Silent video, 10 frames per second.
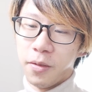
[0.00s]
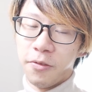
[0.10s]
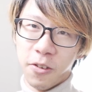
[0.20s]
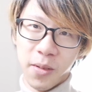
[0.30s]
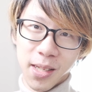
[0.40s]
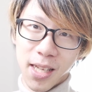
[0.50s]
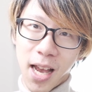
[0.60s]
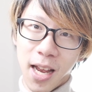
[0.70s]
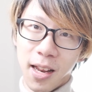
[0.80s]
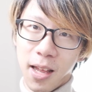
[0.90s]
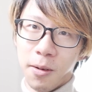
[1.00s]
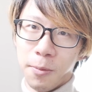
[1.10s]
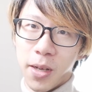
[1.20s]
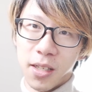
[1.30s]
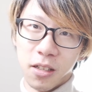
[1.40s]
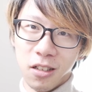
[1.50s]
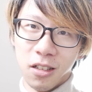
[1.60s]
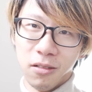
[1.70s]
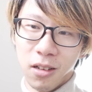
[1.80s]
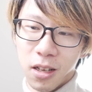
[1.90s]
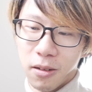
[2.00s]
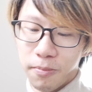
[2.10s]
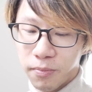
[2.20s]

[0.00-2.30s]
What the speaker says: from the side, and it basically, like,